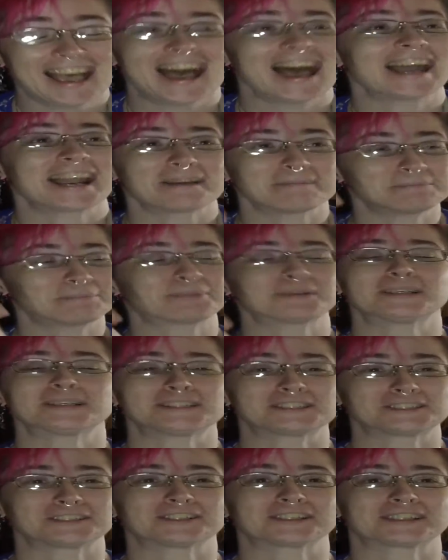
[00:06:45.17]
and I'm pretty
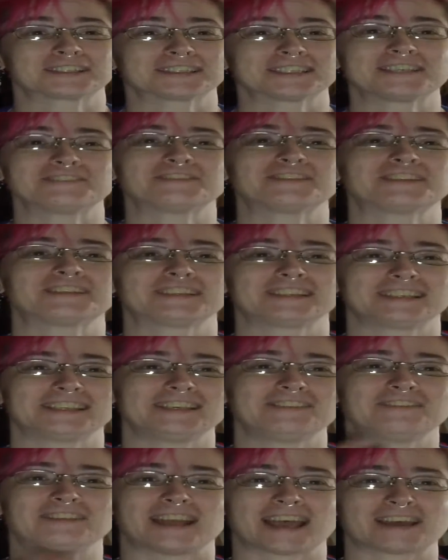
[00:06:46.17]
sure because even
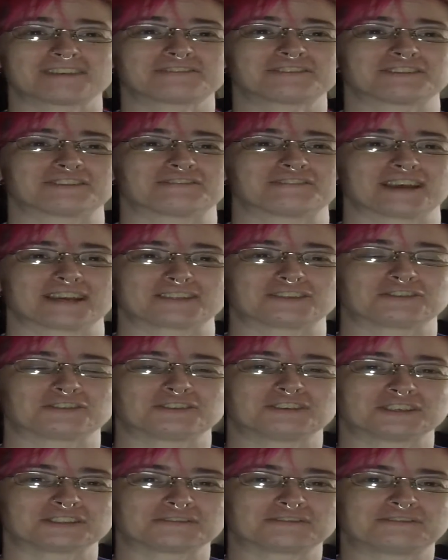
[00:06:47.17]
even after the fact, you could
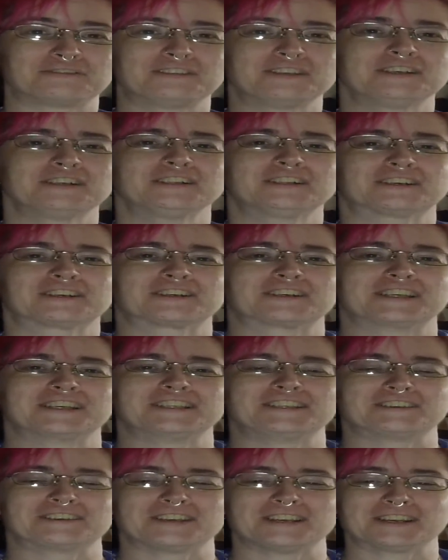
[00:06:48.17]
just feel her
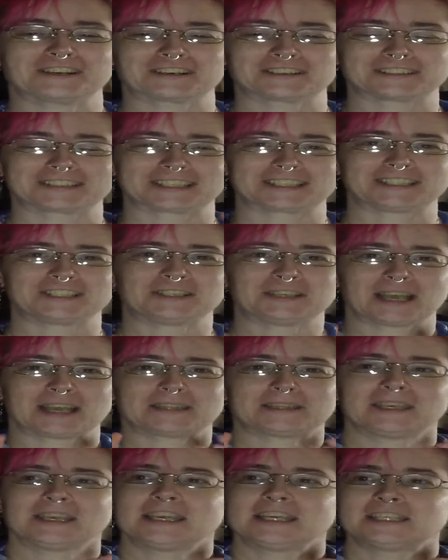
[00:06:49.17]
in your ear. It's like she had
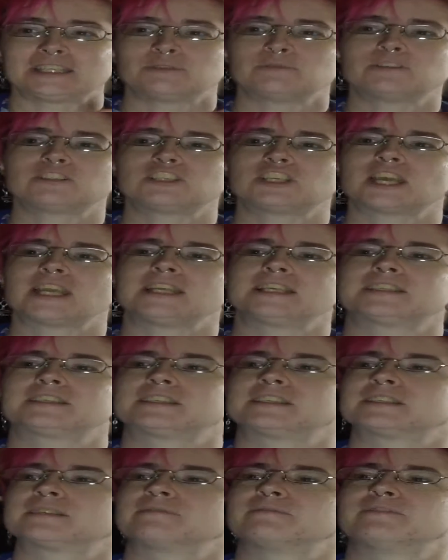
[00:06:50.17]
she would chase
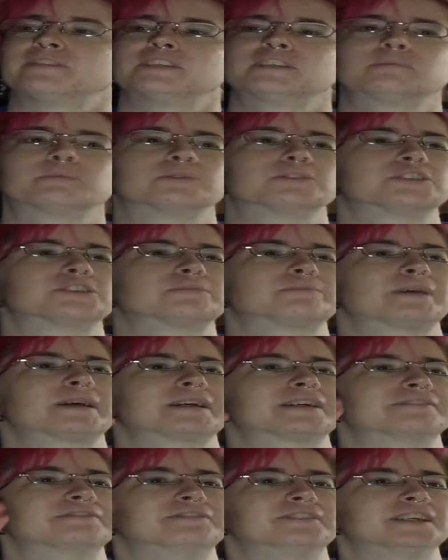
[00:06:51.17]
this invisible
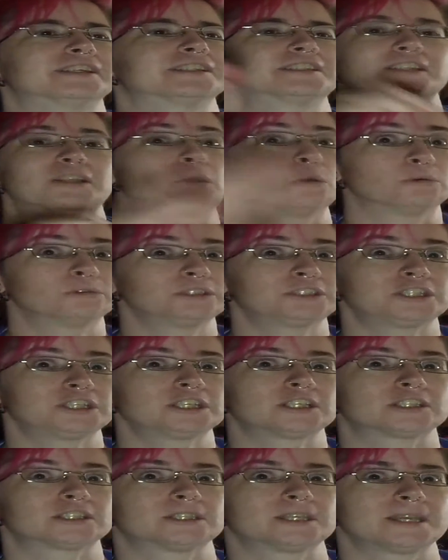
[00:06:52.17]
speck of dust that only she
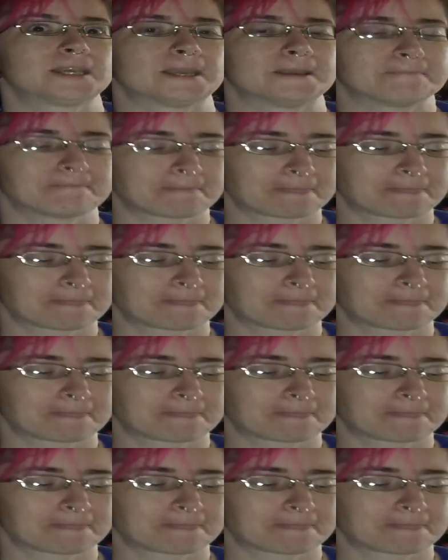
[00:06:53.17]
could see.